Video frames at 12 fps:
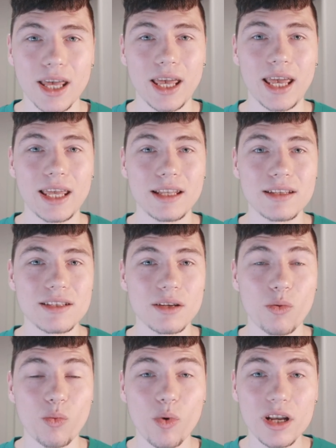And
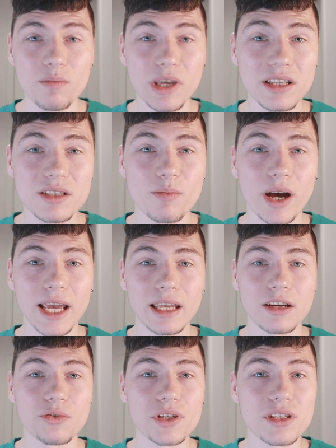what means by
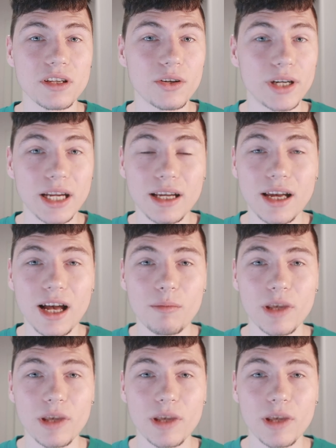increasing your income?